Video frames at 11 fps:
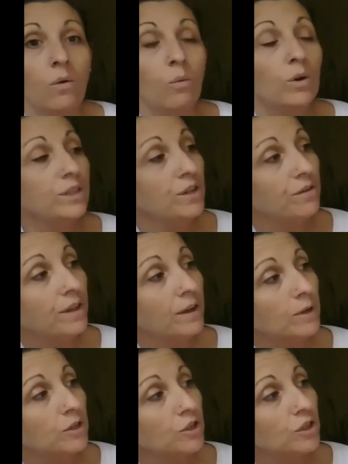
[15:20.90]
"What do you think
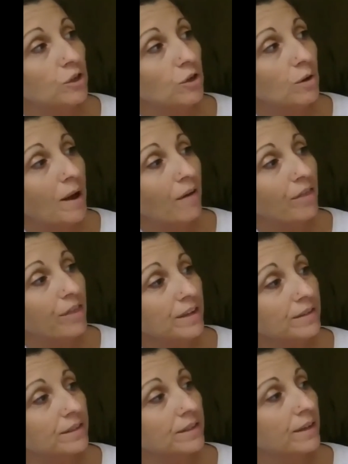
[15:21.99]
we should do about
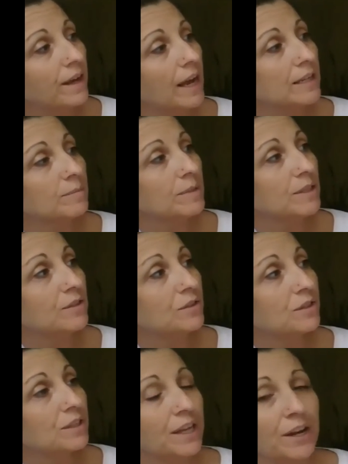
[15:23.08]
this?" asked
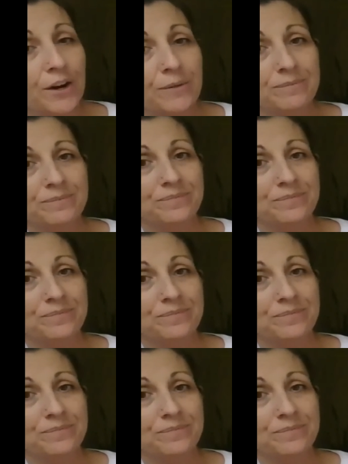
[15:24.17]
Mr. Slinger.